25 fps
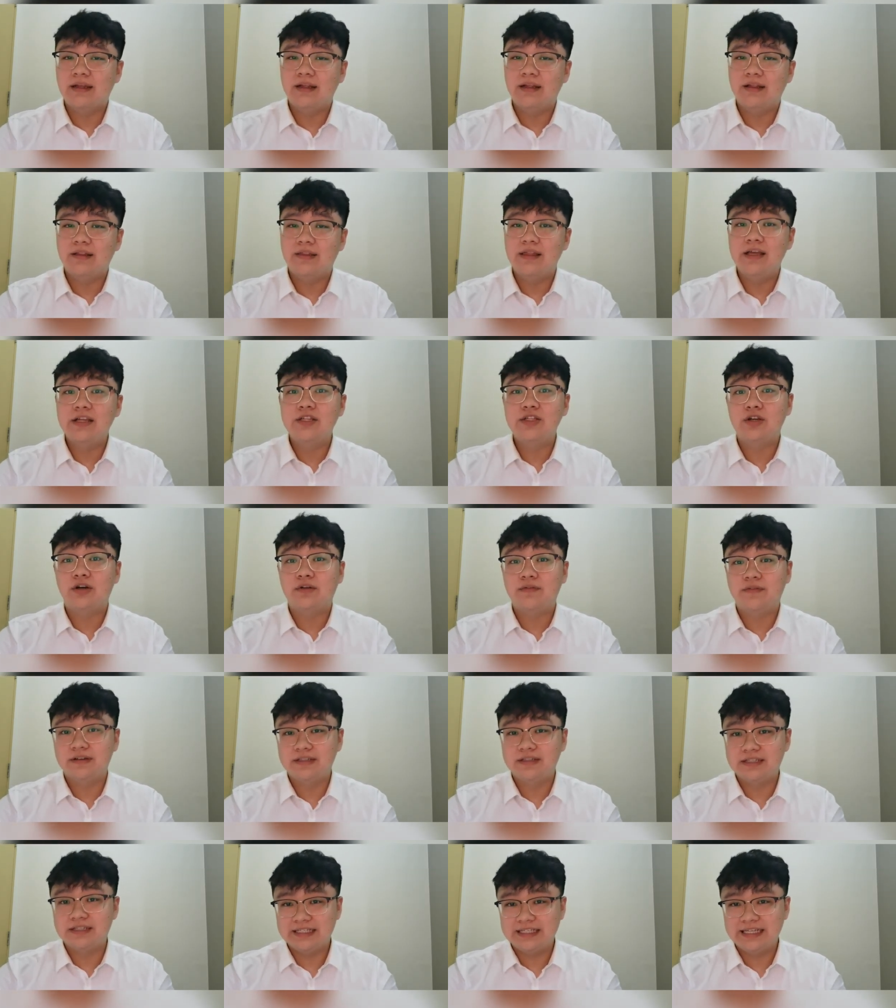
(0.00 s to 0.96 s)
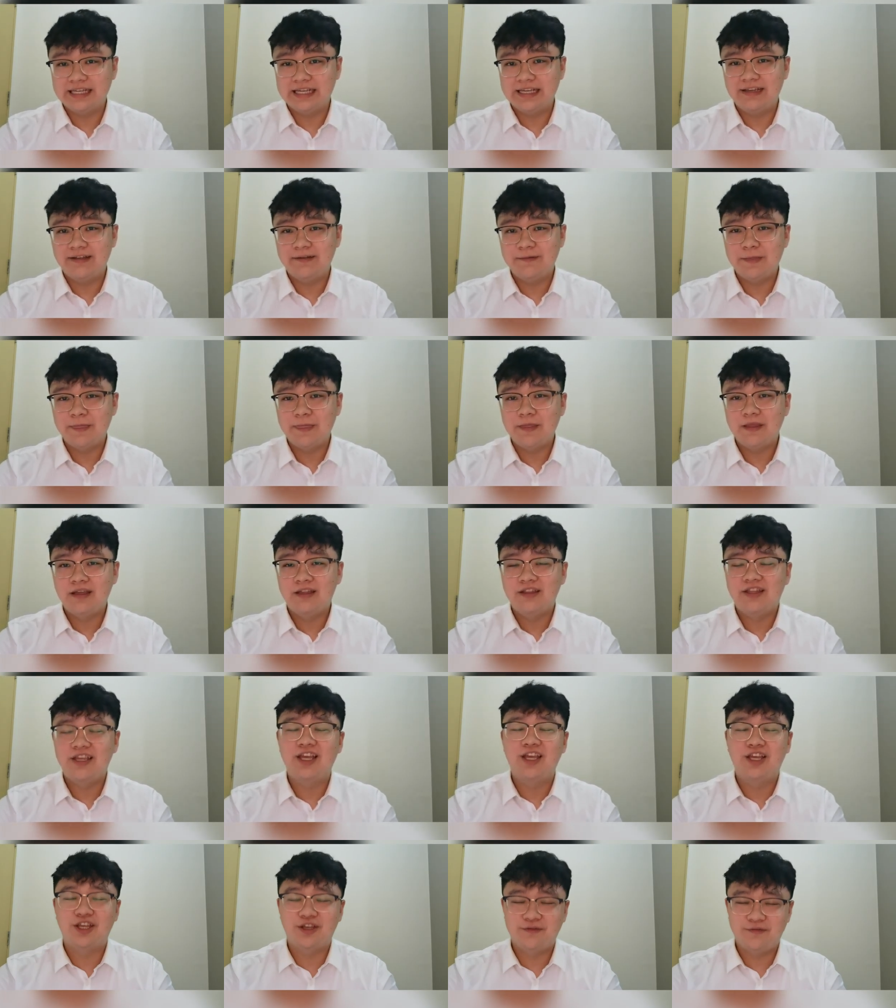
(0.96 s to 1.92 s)
That's all for today.
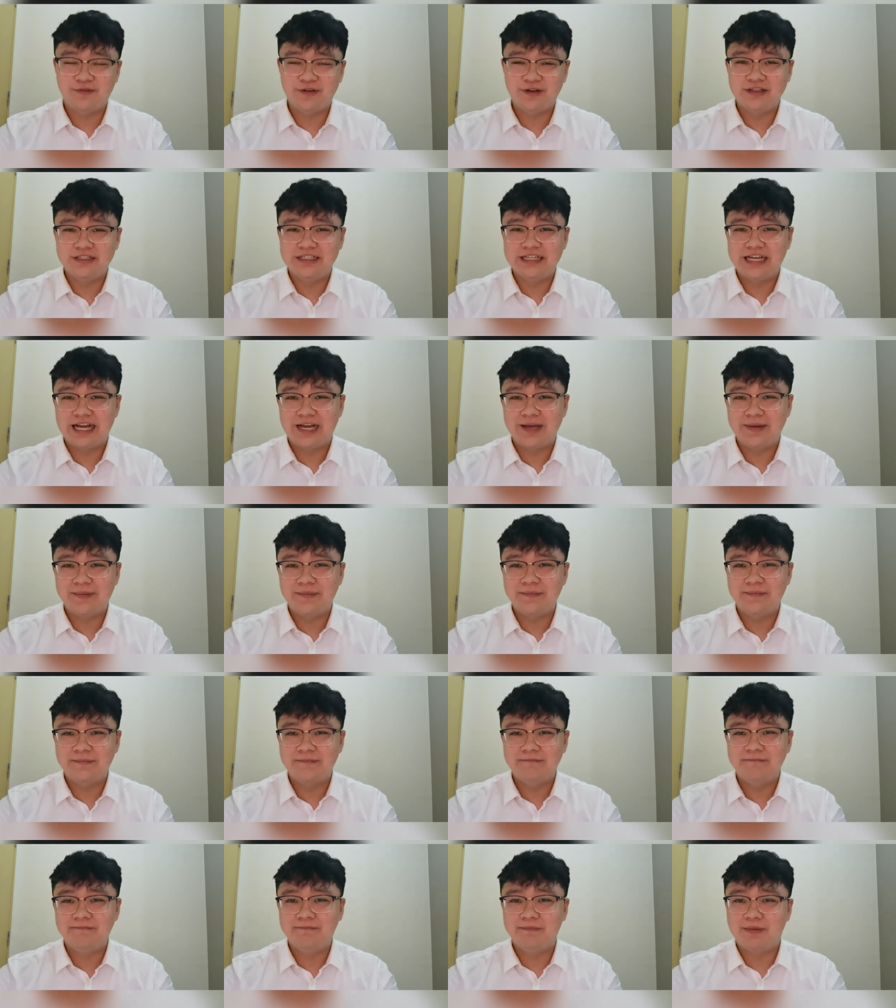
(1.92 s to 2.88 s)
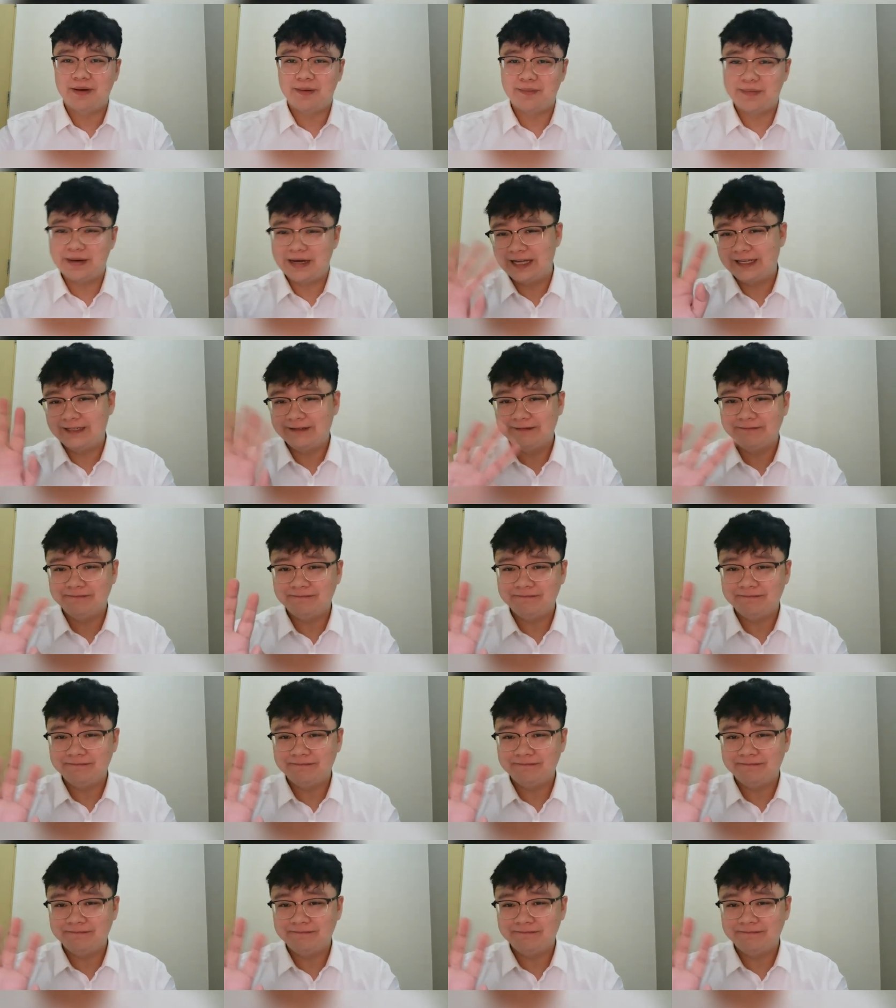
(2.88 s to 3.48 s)
Thank you for your time. Bye-bye.